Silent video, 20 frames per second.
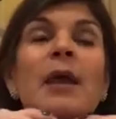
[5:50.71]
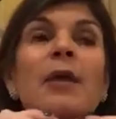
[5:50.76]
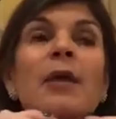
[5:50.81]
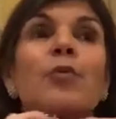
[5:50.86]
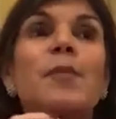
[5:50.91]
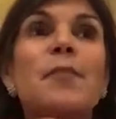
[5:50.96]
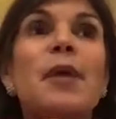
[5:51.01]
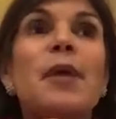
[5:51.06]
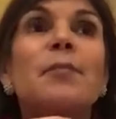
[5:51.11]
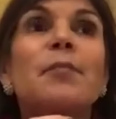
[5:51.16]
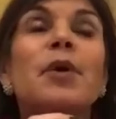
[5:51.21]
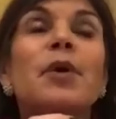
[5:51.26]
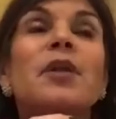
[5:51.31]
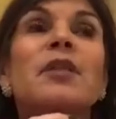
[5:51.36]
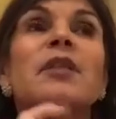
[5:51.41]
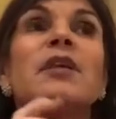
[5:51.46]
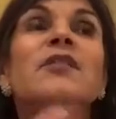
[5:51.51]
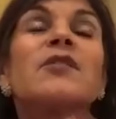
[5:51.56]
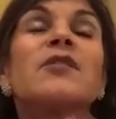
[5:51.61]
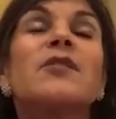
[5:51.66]
Remember
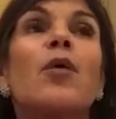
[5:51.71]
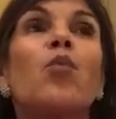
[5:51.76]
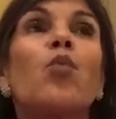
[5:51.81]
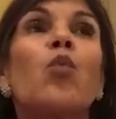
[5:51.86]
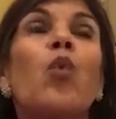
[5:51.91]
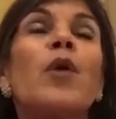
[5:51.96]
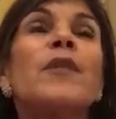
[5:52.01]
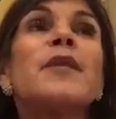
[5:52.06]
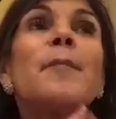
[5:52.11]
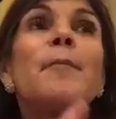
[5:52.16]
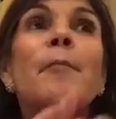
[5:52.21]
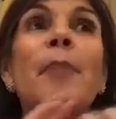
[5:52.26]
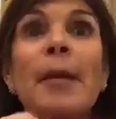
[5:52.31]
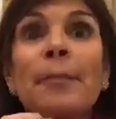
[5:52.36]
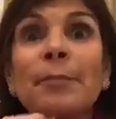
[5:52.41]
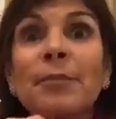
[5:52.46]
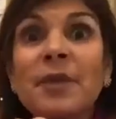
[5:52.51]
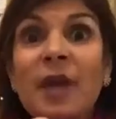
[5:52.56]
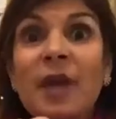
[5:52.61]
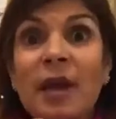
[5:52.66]
this, what the
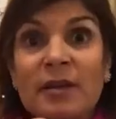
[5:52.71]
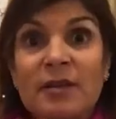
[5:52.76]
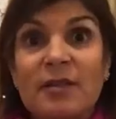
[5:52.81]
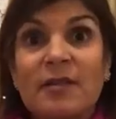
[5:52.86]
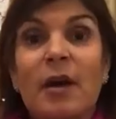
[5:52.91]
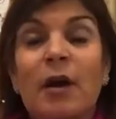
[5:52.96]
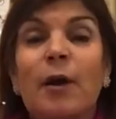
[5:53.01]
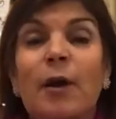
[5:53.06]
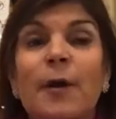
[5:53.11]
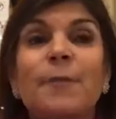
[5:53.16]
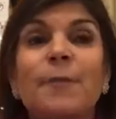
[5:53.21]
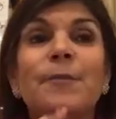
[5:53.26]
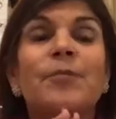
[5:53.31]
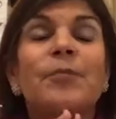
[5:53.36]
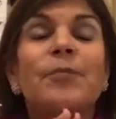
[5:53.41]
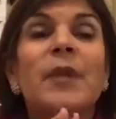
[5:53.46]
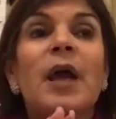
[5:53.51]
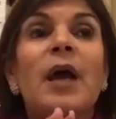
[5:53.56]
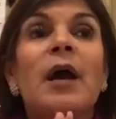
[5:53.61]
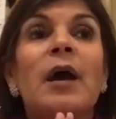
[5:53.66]
peptides
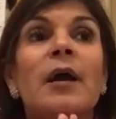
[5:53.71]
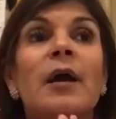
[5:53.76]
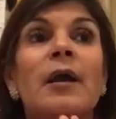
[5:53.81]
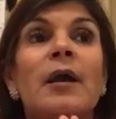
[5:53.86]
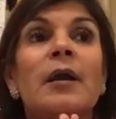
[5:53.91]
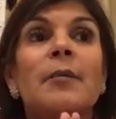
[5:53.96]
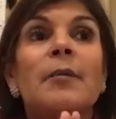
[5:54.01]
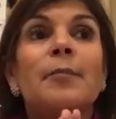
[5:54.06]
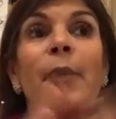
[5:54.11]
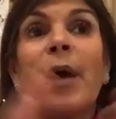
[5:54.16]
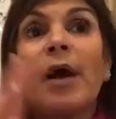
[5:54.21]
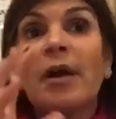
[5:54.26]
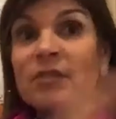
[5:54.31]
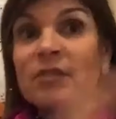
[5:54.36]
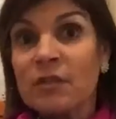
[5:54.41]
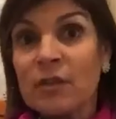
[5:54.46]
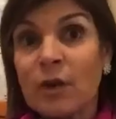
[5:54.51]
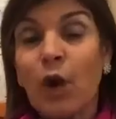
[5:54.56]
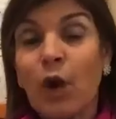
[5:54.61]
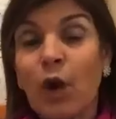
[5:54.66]
are part
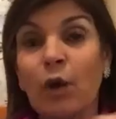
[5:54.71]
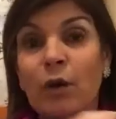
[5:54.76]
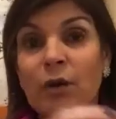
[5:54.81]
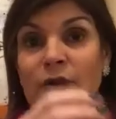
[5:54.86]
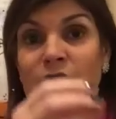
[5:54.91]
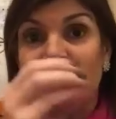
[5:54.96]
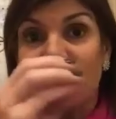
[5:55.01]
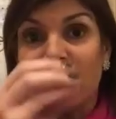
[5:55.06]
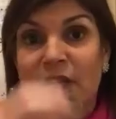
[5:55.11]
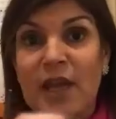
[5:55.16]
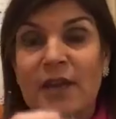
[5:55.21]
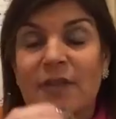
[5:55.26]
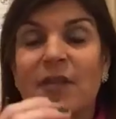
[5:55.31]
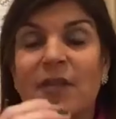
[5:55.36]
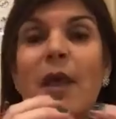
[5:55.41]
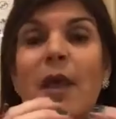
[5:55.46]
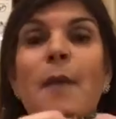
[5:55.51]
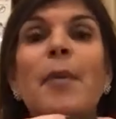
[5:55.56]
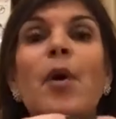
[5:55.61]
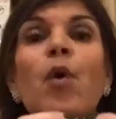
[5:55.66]
of the collagen, yes,
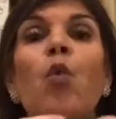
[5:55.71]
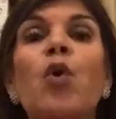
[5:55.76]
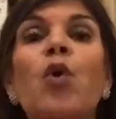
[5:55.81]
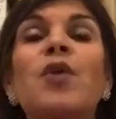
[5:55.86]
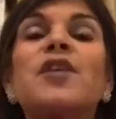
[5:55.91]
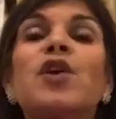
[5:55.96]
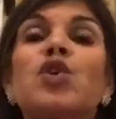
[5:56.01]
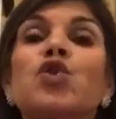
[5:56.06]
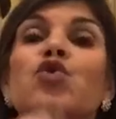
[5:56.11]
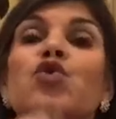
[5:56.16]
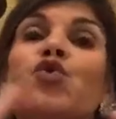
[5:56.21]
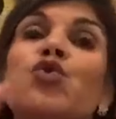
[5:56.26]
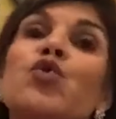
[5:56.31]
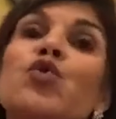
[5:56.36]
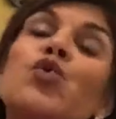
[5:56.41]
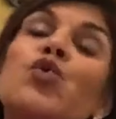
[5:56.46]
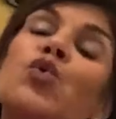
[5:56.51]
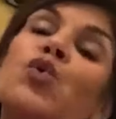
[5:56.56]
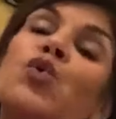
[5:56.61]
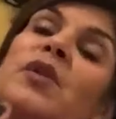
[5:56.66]
but what they
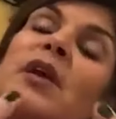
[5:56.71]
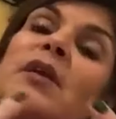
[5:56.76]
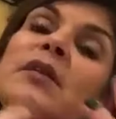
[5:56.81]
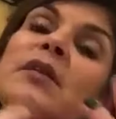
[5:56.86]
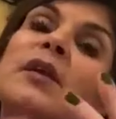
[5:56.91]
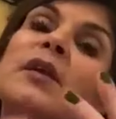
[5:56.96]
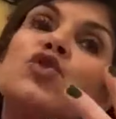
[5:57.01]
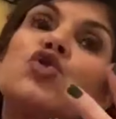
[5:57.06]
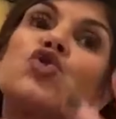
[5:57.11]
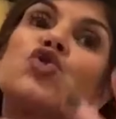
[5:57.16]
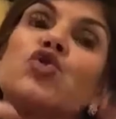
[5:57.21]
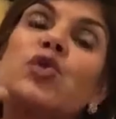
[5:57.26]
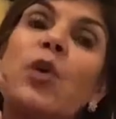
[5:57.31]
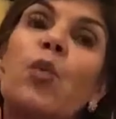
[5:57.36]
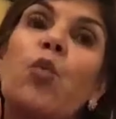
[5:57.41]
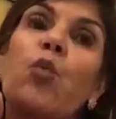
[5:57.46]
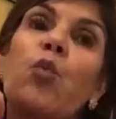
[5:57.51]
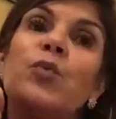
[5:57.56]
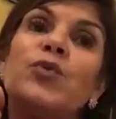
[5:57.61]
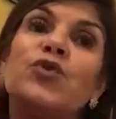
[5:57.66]
do, the
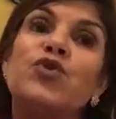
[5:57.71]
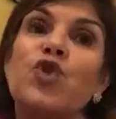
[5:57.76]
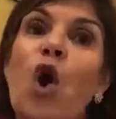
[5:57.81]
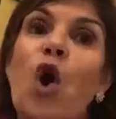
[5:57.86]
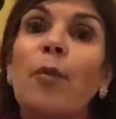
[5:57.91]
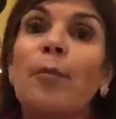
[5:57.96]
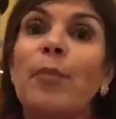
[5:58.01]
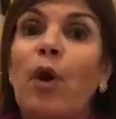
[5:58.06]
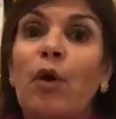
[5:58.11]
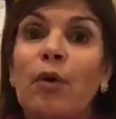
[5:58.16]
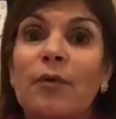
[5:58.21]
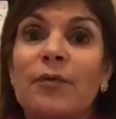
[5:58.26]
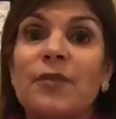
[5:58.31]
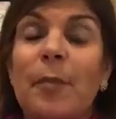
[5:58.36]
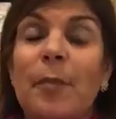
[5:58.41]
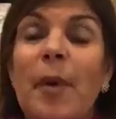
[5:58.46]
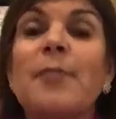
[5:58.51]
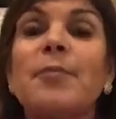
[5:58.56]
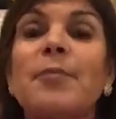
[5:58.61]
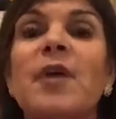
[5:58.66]
job of the
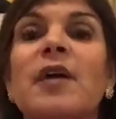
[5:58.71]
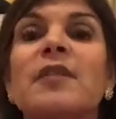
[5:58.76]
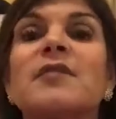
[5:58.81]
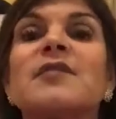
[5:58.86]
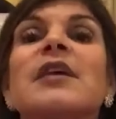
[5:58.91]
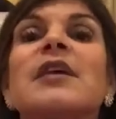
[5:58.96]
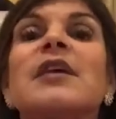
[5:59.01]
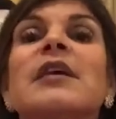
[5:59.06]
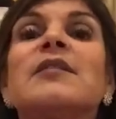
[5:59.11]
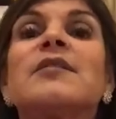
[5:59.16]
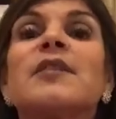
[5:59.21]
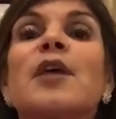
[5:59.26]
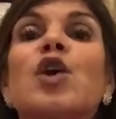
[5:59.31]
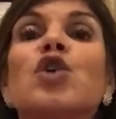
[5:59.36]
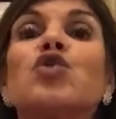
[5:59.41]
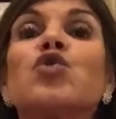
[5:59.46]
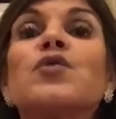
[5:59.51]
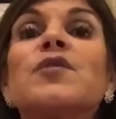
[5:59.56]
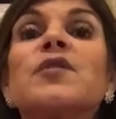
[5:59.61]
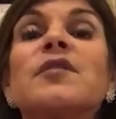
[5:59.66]
peptides is
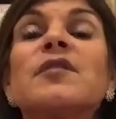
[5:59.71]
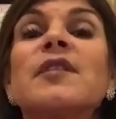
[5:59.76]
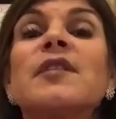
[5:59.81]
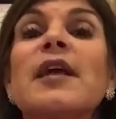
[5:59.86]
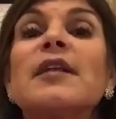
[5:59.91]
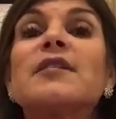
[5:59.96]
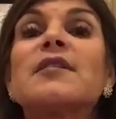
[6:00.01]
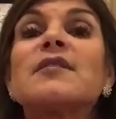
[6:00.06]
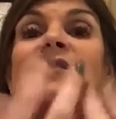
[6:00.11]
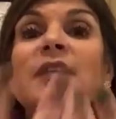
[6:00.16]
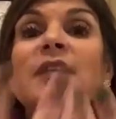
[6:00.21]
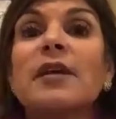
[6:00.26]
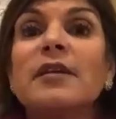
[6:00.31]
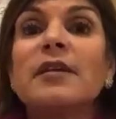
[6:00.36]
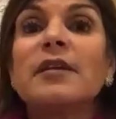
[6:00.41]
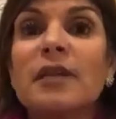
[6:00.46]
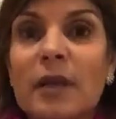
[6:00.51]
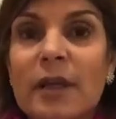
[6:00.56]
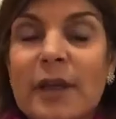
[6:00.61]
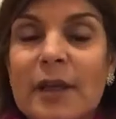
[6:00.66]
to send
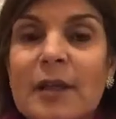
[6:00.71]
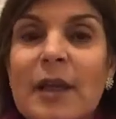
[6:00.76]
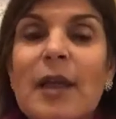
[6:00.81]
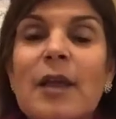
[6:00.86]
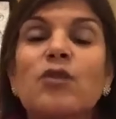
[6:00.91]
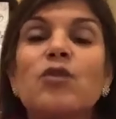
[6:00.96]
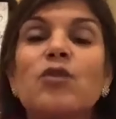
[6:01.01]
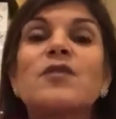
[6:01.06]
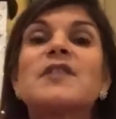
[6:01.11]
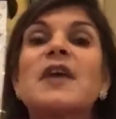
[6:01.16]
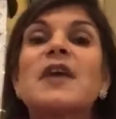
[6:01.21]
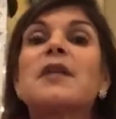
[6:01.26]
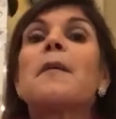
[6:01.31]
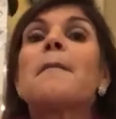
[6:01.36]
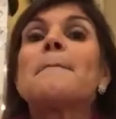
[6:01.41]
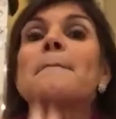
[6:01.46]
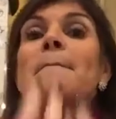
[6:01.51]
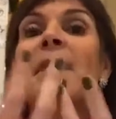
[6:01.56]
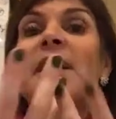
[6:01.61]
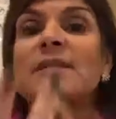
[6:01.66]
signaling, to
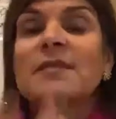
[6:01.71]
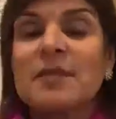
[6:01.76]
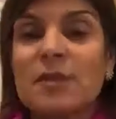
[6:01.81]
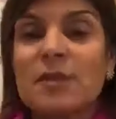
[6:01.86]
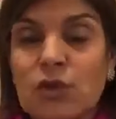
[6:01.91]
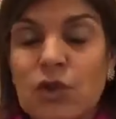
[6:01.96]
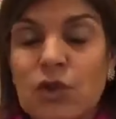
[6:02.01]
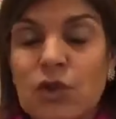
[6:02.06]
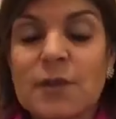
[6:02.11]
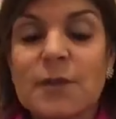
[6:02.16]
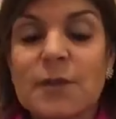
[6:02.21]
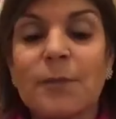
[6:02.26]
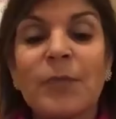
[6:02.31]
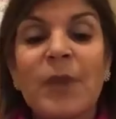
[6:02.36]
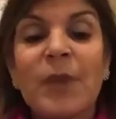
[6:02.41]
send messages.